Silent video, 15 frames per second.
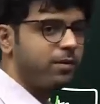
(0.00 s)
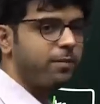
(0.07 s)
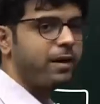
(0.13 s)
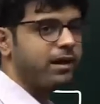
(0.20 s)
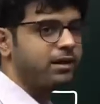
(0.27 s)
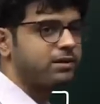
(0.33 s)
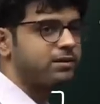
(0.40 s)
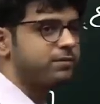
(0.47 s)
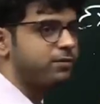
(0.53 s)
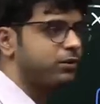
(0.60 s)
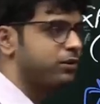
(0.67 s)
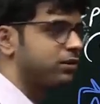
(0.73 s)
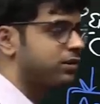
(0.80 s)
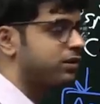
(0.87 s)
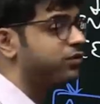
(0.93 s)
parts,
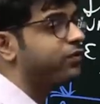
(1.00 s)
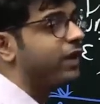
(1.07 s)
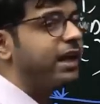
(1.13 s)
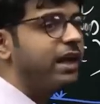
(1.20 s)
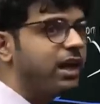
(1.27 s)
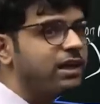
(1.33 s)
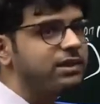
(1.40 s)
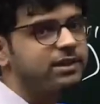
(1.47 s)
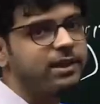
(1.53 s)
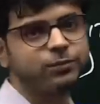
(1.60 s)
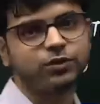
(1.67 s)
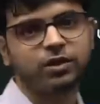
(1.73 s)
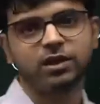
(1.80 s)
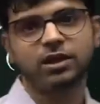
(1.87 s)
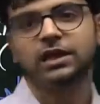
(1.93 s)
because this is very
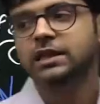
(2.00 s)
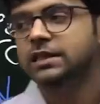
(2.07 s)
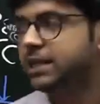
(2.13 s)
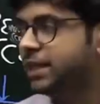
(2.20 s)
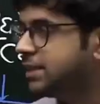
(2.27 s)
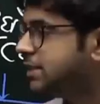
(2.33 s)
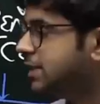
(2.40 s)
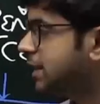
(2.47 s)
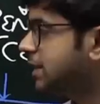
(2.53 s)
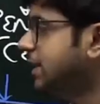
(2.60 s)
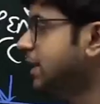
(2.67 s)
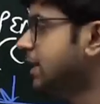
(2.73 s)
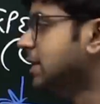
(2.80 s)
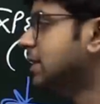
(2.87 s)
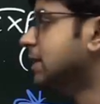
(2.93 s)
conceptual. There is
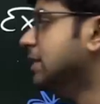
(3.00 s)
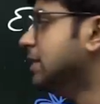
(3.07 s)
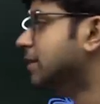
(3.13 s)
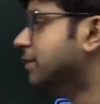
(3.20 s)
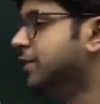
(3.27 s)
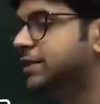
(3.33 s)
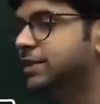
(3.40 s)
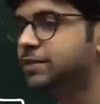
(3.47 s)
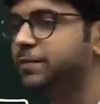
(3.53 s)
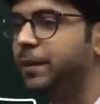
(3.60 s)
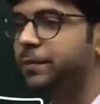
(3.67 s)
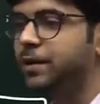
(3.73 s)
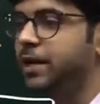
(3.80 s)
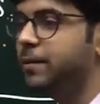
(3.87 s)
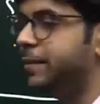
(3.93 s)
nothing which is
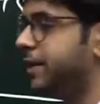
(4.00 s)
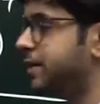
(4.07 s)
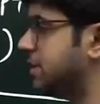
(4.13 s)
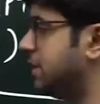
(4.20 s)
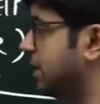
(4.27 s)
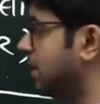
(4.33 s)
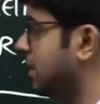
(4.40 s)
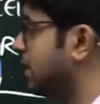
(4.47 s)
memory based here.